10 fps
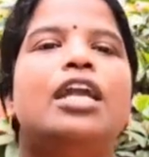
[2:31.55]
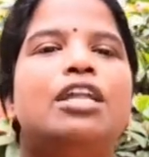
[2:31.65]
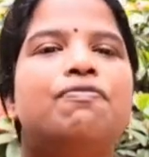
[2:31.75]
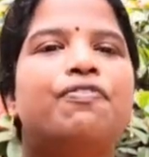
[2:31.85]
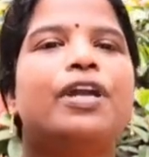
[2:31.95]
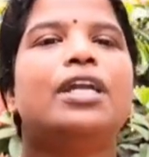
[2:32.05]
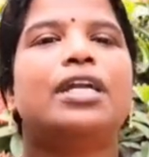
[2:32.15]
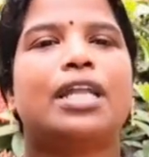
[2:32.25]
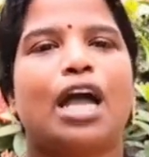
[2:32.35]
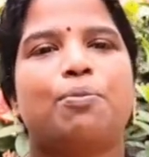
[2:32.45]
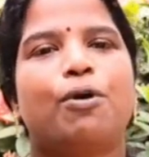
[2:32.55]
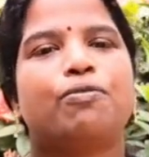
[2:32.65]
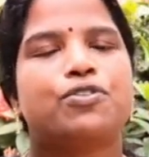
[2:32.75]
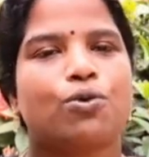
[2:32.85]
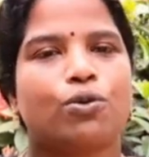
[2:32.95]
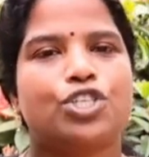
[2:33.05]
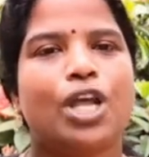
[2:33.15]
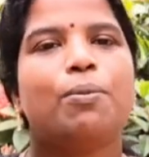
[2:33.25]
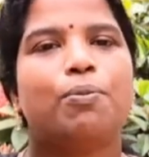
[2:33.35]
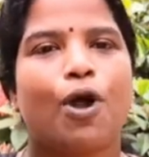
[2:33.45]
different type of
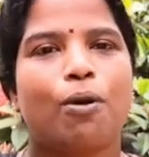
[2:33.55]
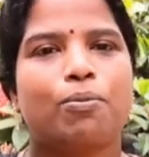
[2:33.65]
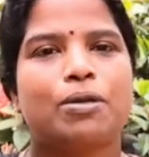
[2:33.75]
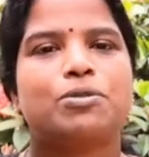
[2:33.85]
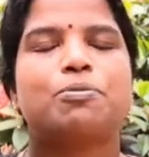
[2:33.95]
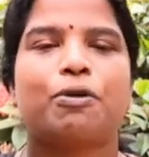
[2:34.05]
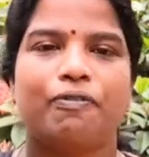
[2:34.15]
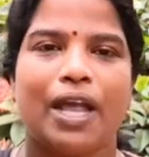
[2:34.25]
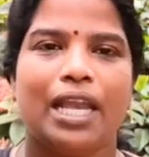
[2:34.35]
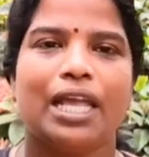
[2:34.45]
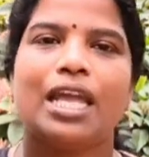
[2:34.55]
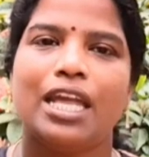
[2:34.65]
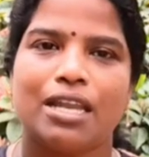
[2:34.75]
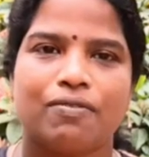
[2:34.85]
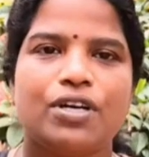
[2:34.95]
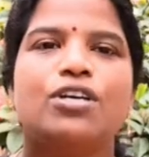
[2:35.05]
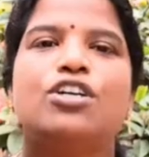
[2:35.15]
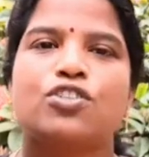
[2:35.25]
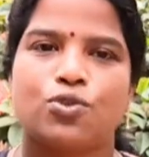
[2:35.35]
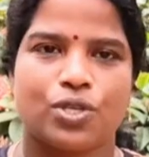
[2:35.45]
social problems prevailing in our
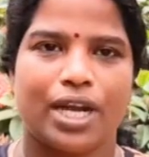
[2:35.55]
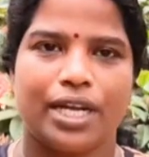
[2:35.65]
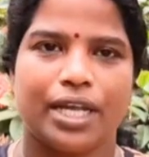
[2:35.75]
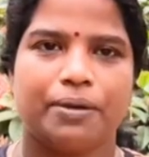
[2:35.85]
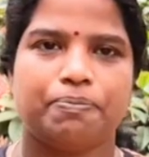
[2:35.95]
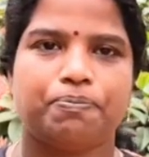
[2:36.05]
society.